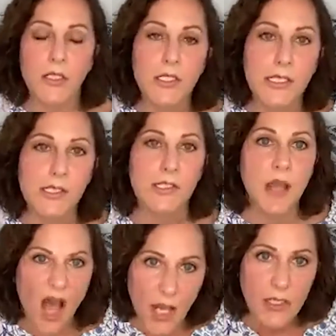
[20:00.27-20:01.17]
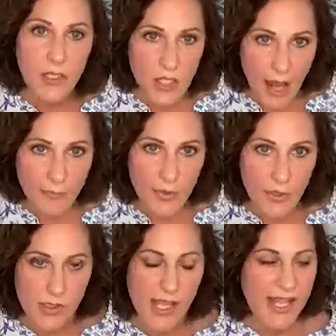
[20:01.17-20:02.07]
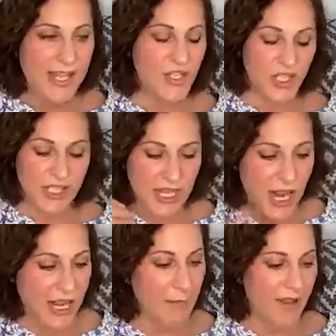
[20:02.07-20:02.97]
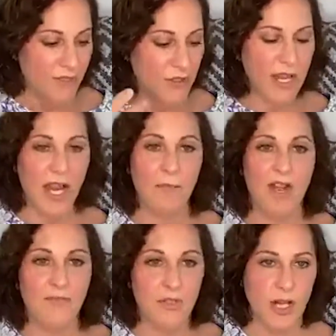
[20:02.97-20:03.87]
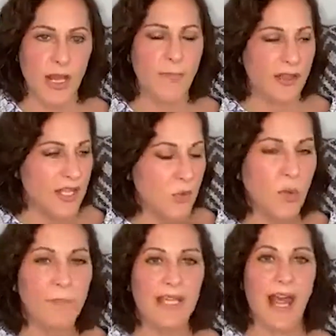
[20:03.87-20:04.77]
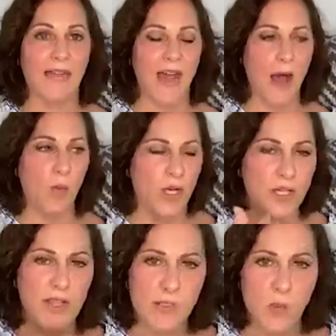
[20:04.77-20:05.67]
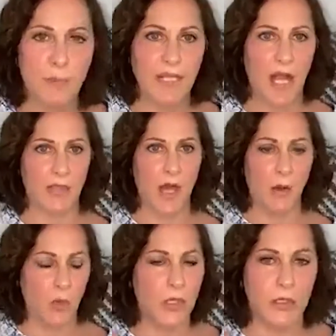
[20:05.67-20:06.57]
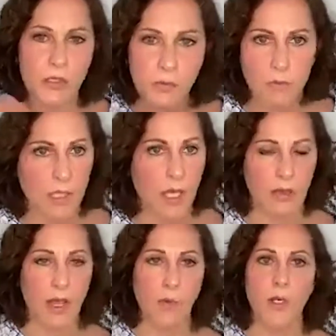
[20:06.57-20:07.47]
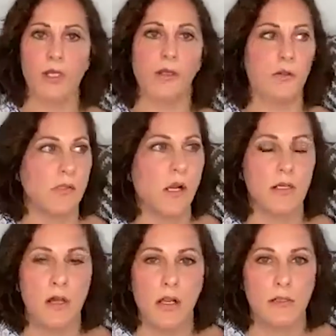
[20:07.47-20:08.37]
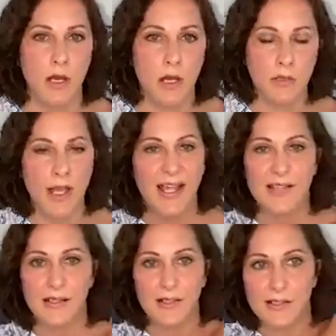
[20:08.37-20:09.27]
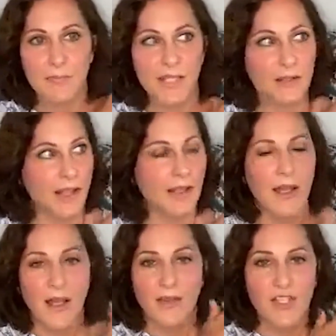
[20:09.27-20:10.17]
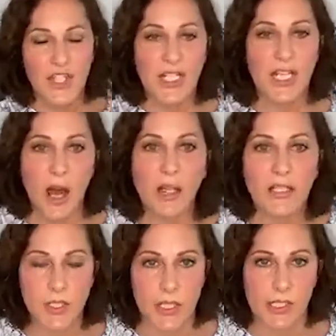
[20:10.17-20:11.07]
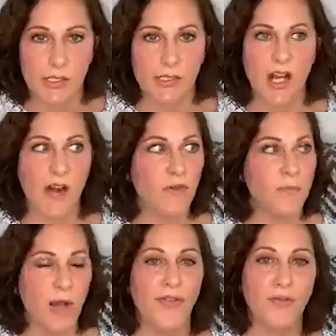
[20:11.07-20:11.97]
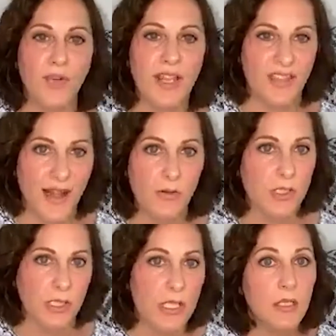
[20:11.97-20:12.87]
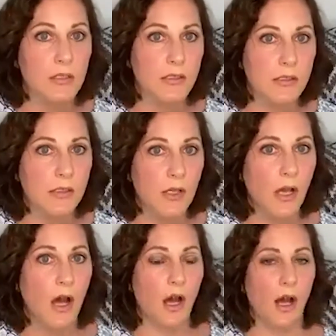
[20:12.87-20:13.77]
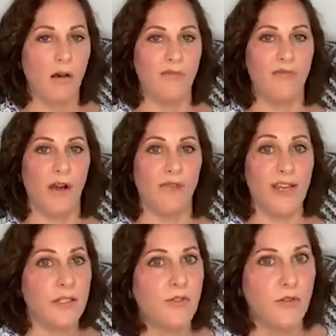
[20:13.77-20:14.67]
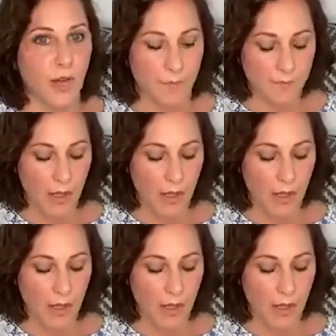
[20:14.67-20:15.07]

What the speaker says: goodness, 9 chapters. It's just name after name after name, and this one begat that one, and this one begat that one, and this one begat that one, and it goes on and on and on. It's like something like the genealogies cover about 3,000 years of history